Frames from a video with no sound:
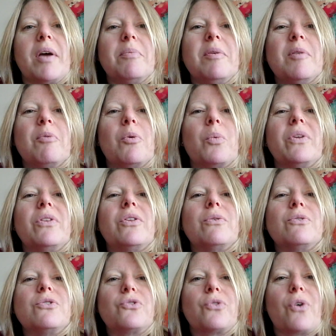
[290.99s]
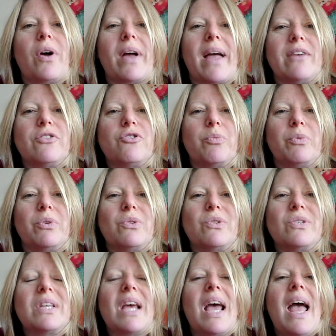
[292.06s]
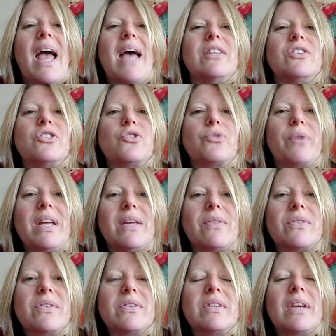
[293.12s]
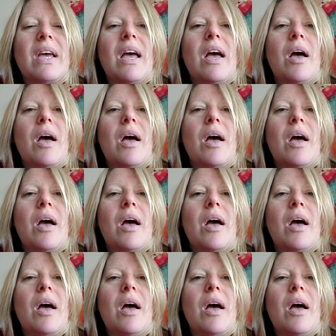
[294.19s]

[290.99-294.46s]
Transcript: people with those strong attributes and strengths.